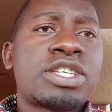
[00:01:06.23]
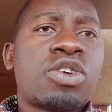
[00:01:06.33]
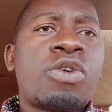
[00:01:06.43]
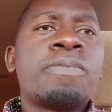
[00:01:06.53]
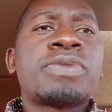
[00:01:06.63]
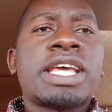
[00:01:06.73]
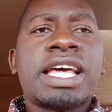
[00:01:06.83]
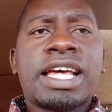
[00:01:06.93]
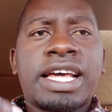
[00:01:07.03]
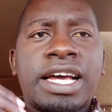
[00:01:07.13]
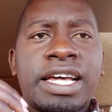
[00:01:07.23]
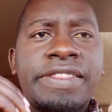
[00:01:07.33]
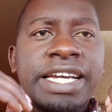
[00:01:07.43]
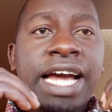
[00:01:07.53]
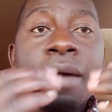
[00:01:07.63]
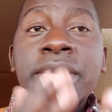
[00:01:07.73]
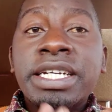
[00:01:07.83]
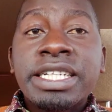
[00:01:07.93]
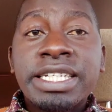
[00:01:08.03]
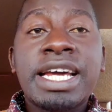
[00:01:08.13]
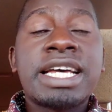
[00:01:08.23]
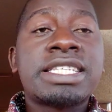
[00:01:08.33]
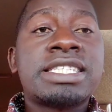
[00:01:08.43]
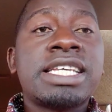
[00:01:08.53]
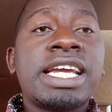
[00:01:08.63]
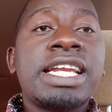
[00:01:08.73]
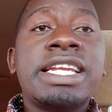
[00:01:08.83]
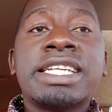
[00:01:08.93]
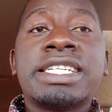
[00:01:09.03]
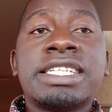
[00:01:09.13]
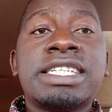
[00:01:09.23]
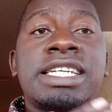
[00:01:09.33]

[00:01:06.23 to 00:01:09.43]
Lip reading: So the coming leaders and